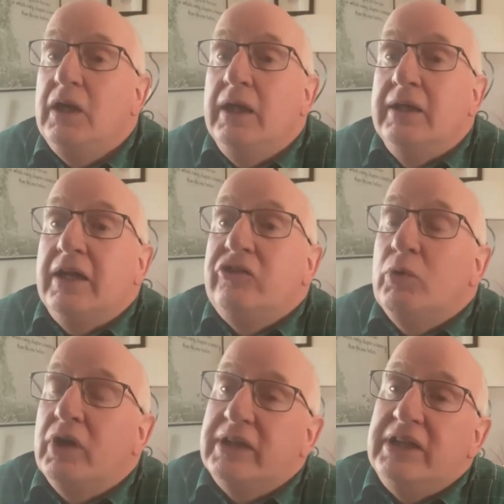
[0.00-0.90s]
And that's
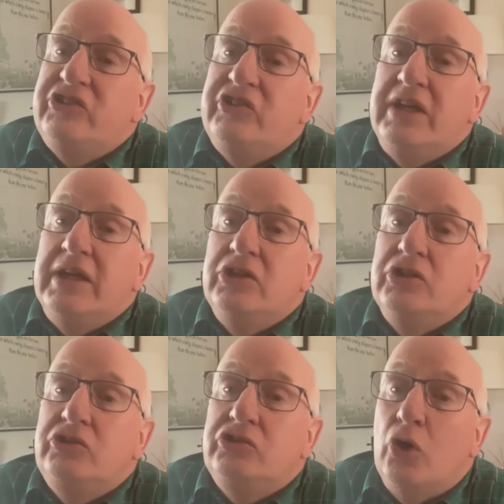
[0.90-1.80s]
what they see
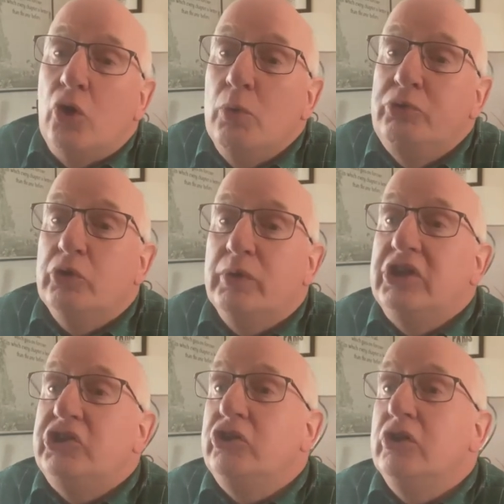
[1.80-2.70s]
in Job, so
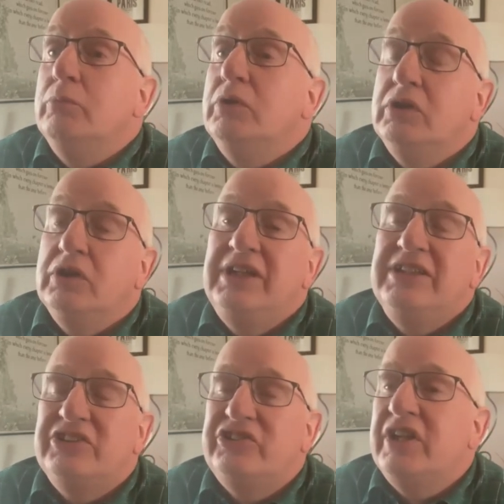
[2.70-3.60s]
they assume
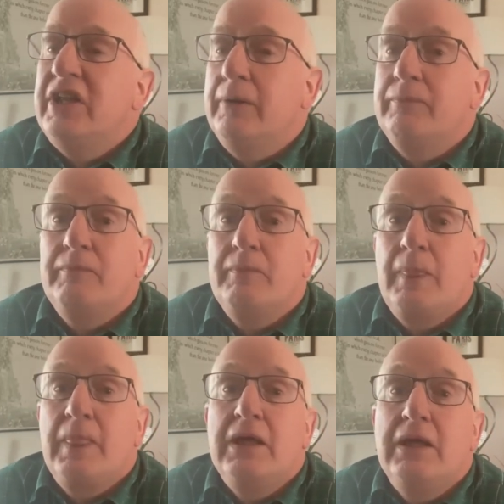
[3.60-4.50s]
he's a sinner.
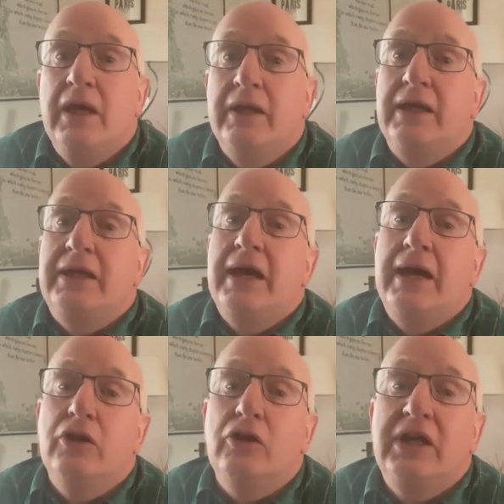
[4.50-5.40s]
And they
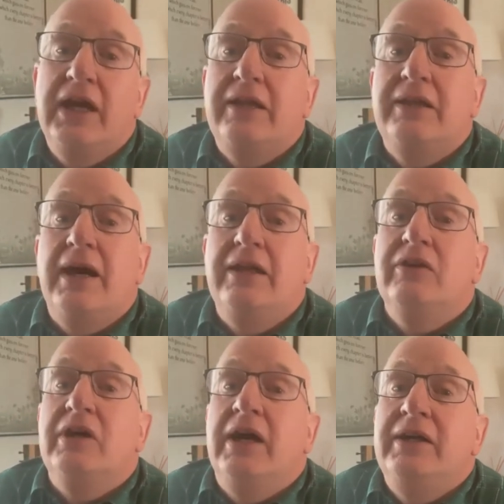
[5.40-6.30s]
cannot get
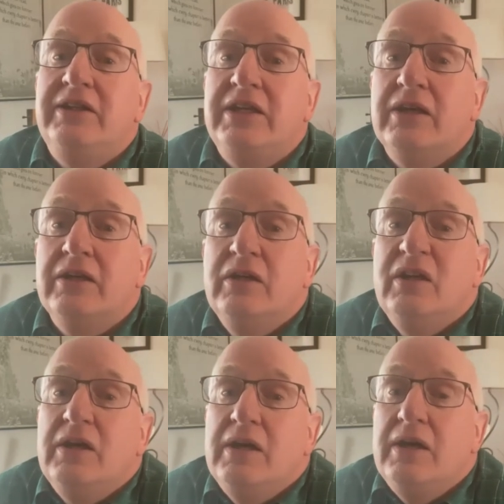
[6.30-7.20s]
that idea
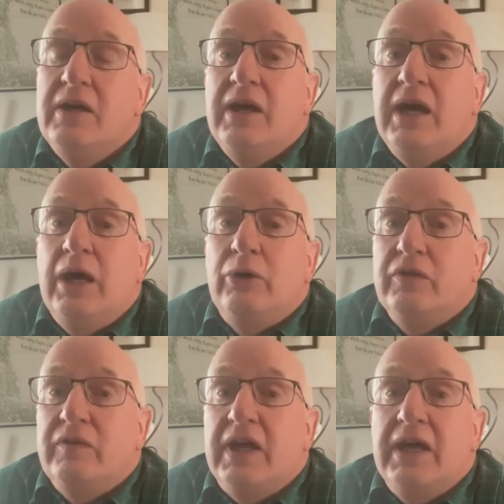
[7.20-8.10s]

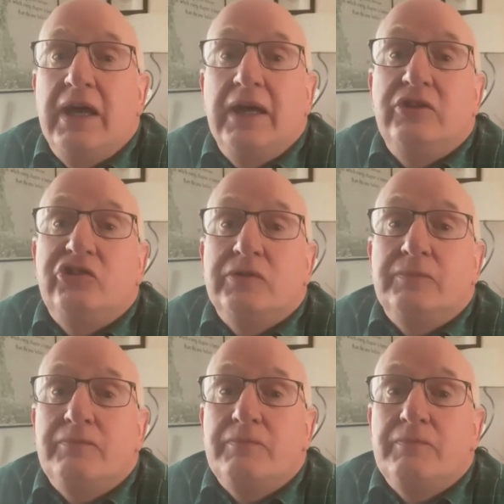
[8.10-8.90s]
out of their heads.